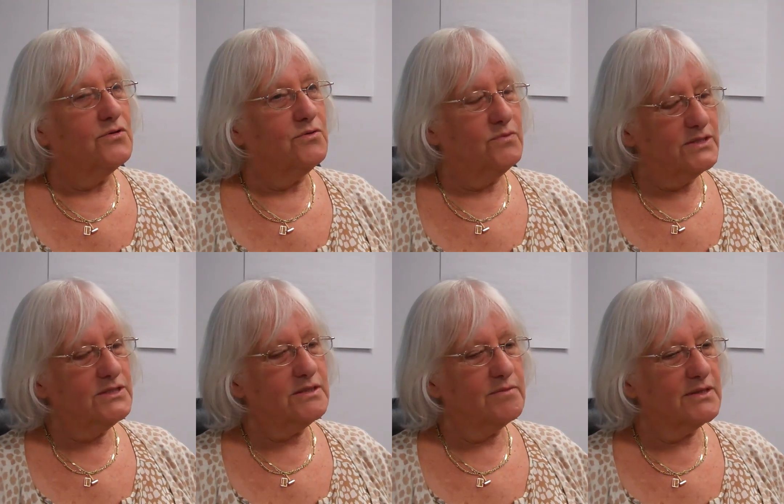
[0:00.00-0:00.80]
the
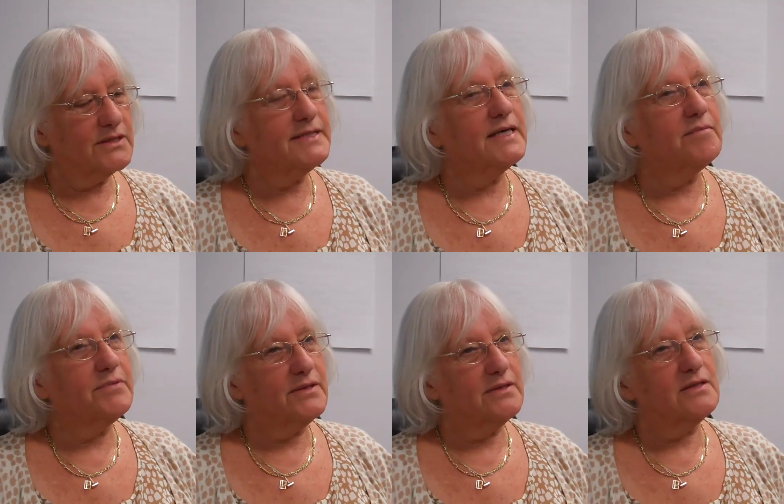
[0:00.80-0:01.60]
wisdom and the
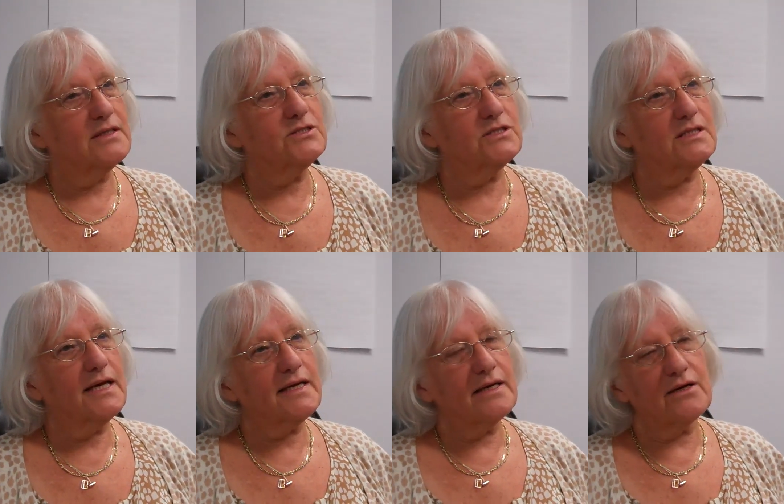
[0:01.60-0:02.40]
depth that's
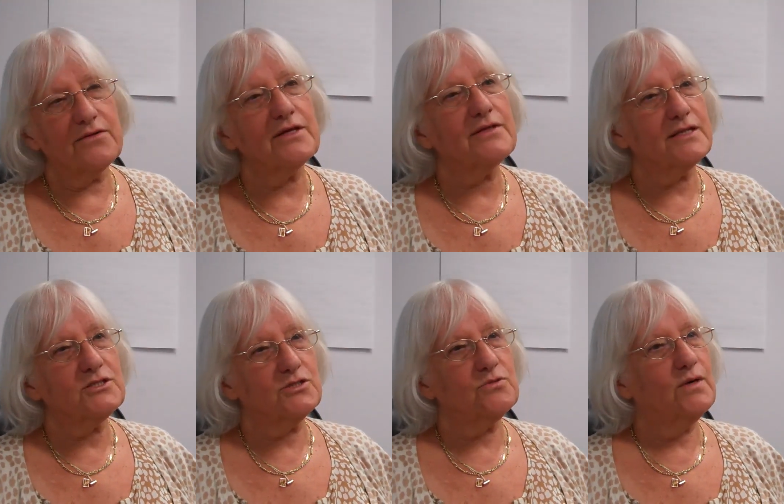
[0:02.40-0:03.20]
lacking. And I think
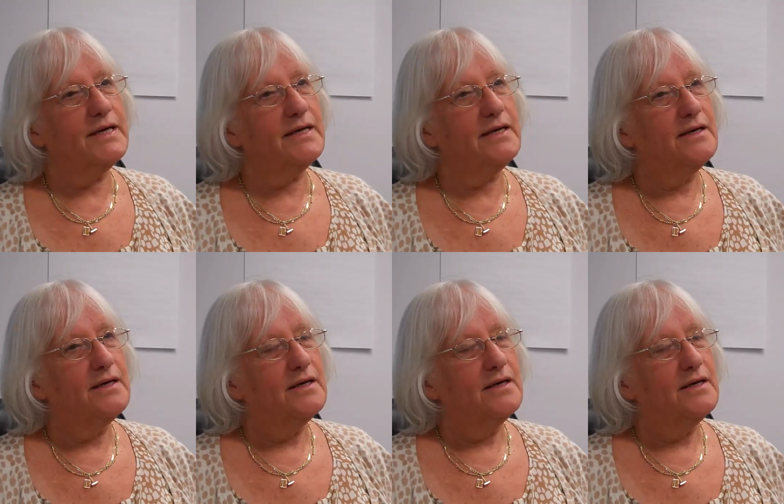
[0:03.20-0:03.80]
that's the way